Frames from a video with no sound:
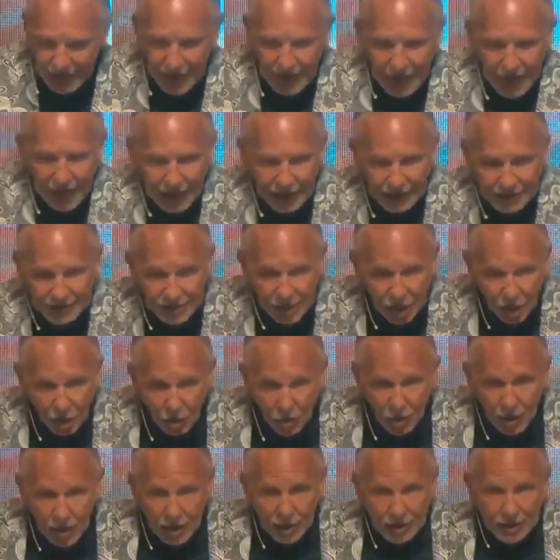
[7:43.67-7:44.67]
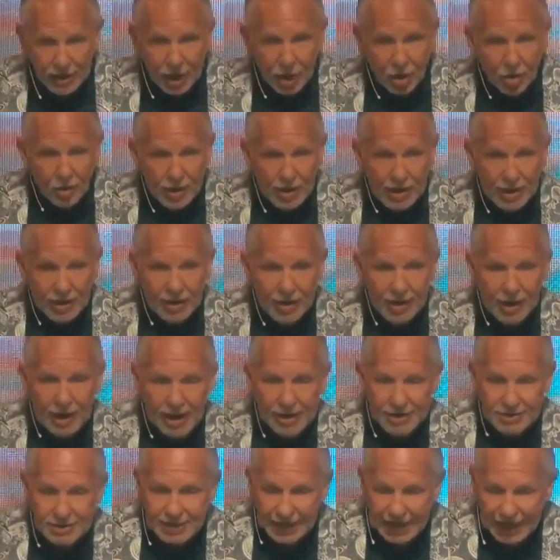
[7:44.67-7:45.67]
And so, you know,
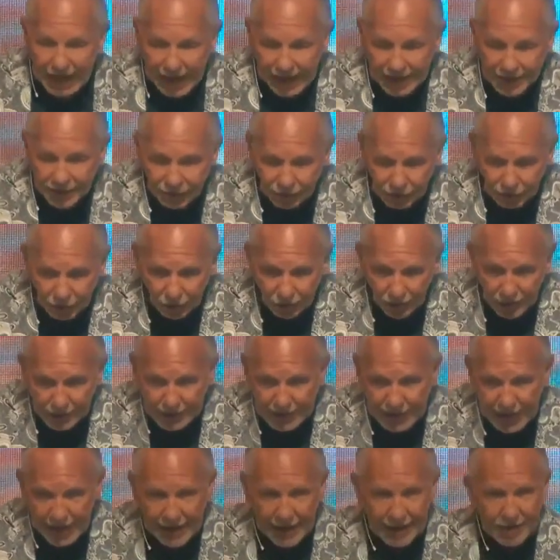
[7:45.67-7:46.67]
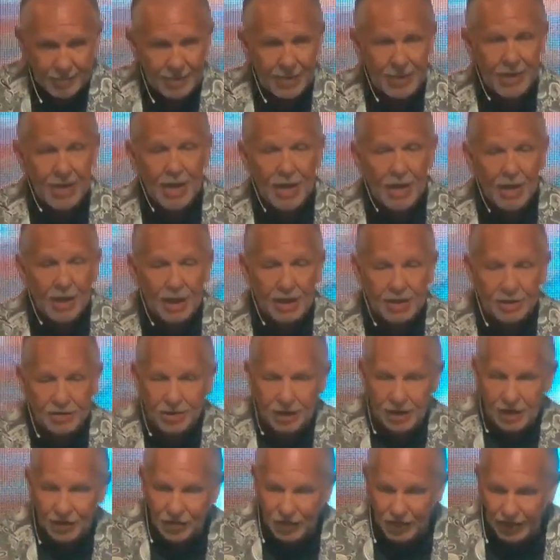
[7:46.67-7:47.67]
as the angel of the Lord came and, and
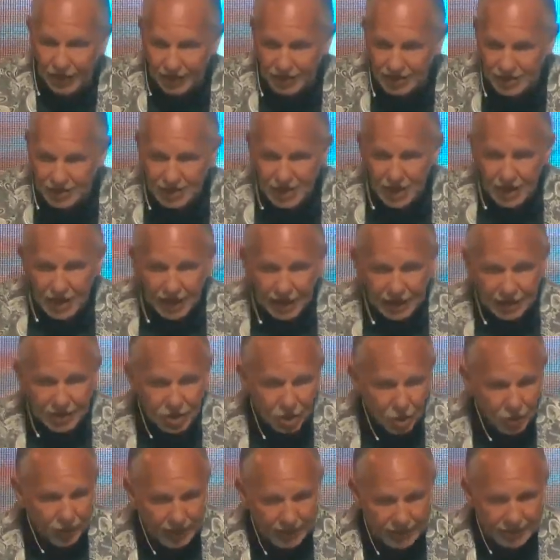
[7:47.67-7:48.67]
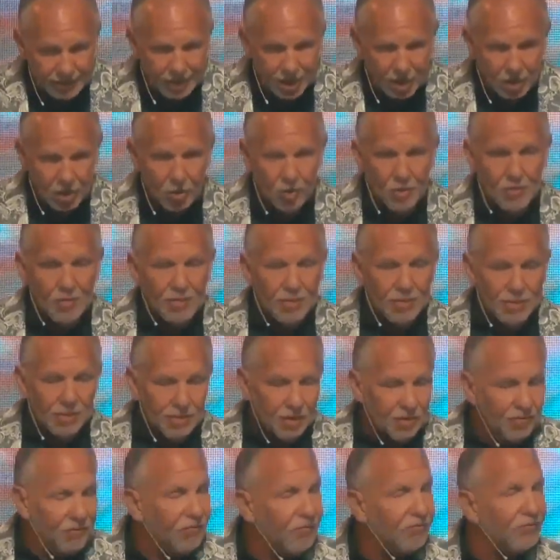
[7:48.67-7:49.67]
did this, in doing so, the
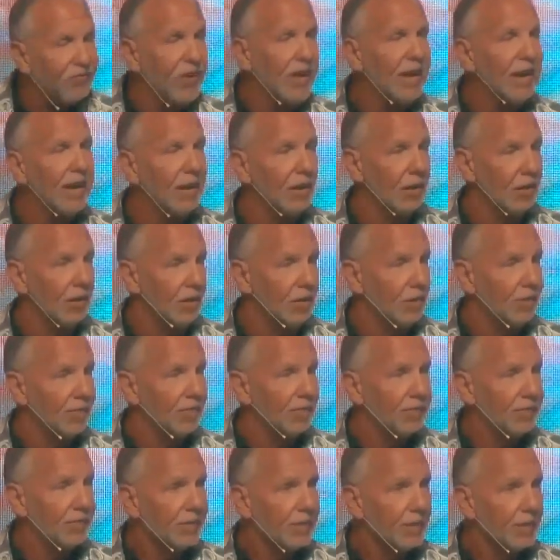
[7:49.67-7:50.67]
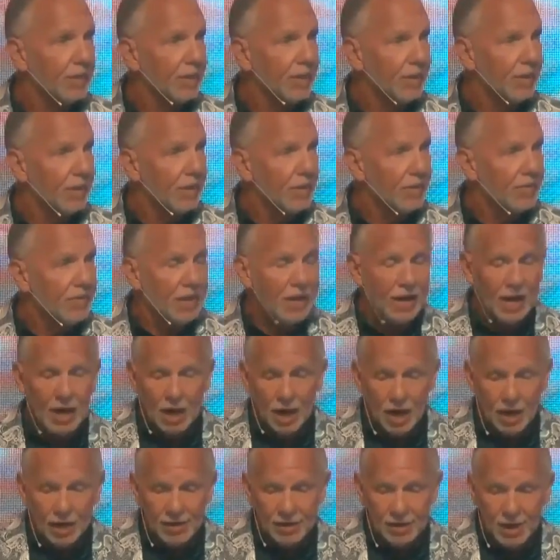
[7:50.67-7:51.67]
fear, the
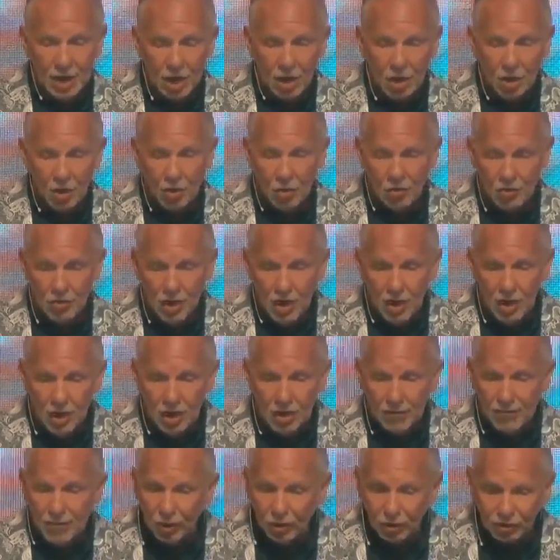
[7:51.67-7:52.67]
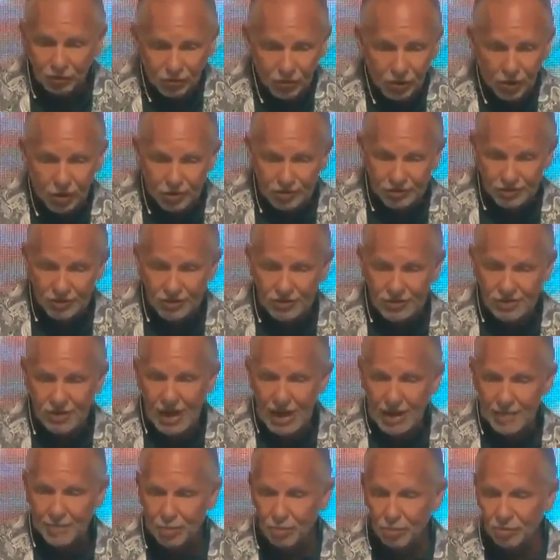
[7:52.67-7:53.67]
unknown of those first
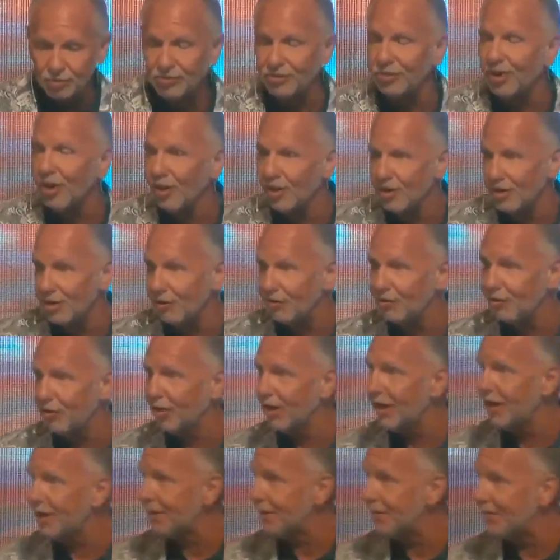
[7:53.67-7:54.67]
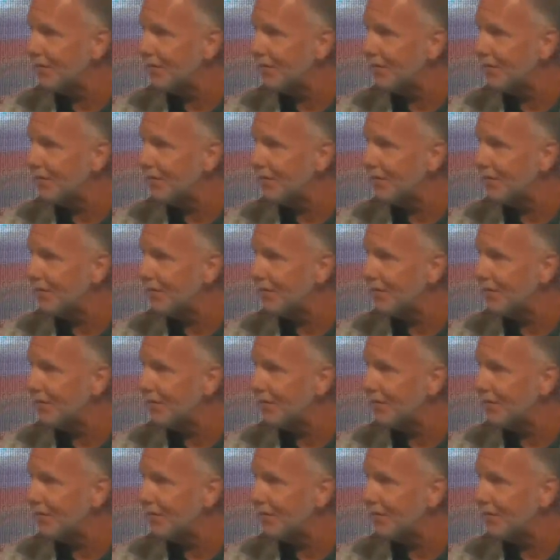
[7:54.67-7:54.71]
disciples turned to freedom.